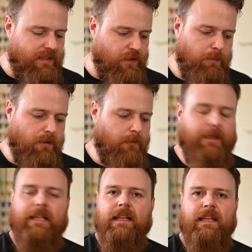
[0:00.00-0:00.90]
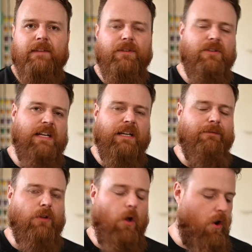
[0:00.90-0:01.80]
super appealing. It feels kind
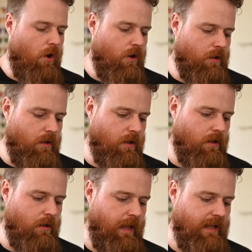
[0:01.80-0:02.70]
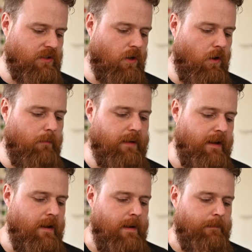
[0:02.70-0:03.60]
of long and tall, but
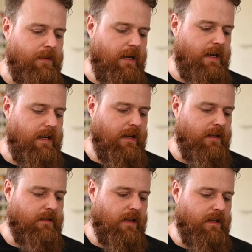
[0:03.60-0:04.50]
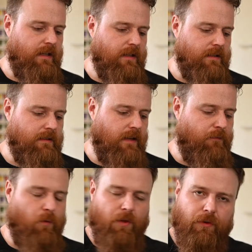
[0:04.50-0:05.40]
a
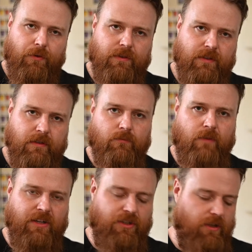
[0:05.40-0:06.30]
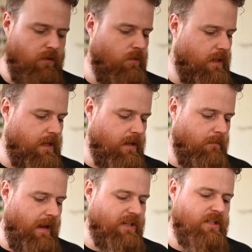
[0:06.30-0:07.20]
4/3 ratio I
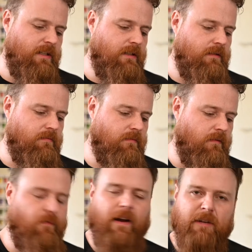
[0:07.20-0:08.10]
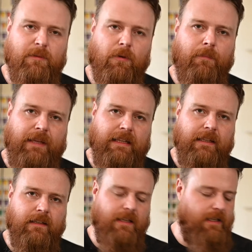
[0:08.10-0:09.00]
actually find much more
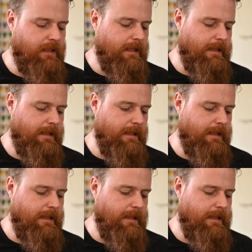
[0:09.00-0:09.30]
appealing in